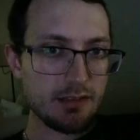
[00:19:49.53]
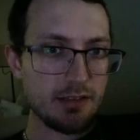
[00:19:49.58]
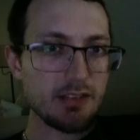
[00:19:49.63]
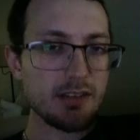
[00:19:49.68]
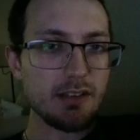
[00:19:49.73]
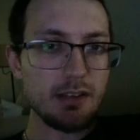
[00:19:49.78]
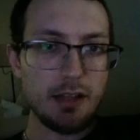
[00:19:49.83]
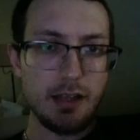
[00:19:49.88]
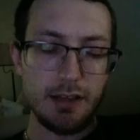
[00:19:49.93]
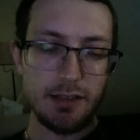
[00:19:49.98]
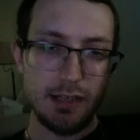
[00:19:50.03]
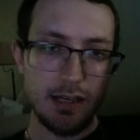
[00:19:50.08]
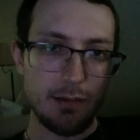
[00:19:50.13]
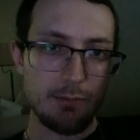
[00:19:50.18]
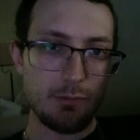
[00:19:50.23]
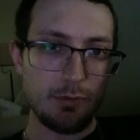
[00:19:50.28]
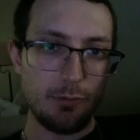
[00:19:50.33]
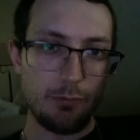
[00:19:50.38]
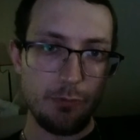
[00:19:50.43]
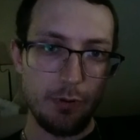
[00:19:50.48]
because a lot of
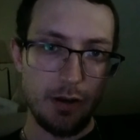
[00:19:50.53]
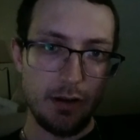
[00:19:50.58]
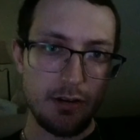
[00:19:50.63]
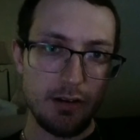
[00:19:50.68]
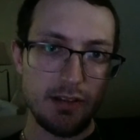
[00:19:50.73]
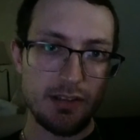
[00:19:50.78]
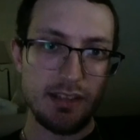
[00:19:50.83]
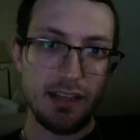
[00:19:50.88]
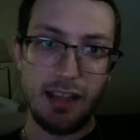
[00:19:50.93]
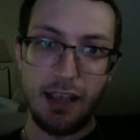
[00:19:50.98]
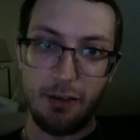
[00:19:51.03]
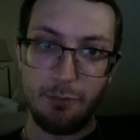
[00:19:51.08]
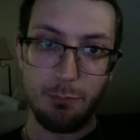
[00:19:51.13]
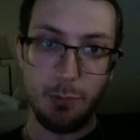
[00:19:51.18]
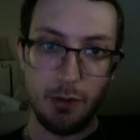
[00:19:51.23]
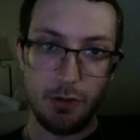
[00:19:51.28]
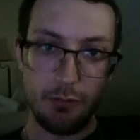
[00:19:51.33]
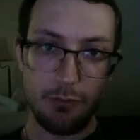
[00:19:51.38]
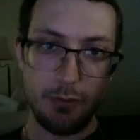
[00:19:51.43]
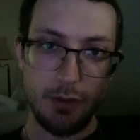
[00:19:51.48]
times with fairies they have
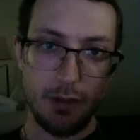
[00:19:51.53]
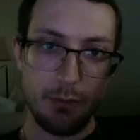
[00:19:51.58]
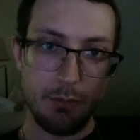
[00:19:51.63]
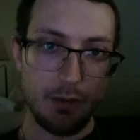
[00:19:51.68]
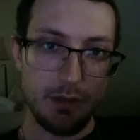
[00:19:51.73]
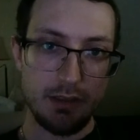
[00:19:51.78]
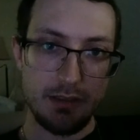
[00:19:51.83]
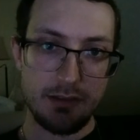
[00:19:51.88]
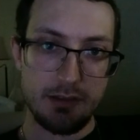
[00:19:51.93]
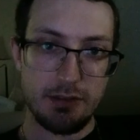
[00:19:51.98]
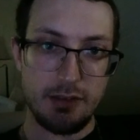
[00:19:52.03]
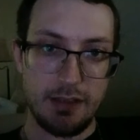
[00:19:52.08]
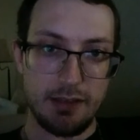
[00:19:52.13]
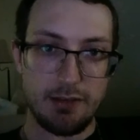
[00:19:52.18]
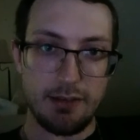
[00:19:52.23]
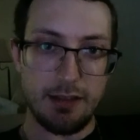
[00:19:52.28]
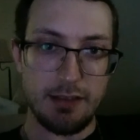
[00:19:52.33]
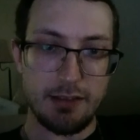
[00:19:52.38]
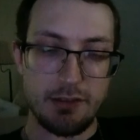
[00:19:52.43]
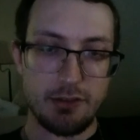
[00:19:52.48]
butterfly wings.
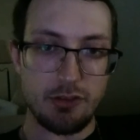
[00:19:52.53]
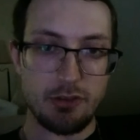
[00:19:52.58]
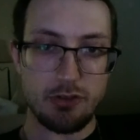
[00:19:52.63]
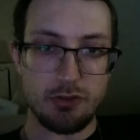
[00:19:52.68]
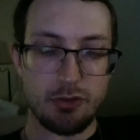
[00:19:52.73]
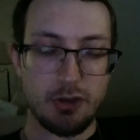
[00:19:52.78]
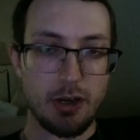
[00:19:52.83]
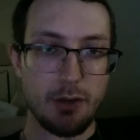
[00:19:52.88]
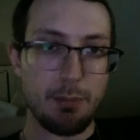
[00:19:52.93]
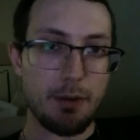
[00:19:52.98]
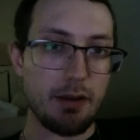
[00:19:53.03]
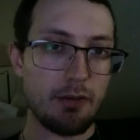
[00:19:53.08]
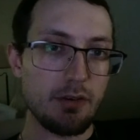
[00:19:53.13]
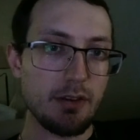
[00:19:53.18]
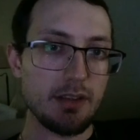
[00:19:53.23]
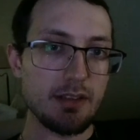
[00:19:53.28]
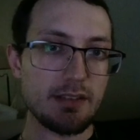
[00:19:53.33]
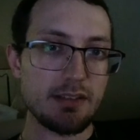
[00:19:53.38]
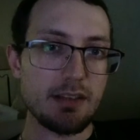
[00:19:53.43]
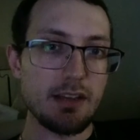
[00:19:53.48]
Like that's just straight up how it
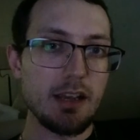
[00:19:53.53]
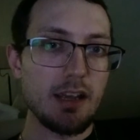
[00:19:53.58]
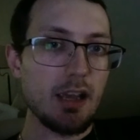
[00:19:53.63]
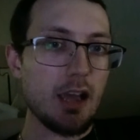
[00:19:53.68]
is.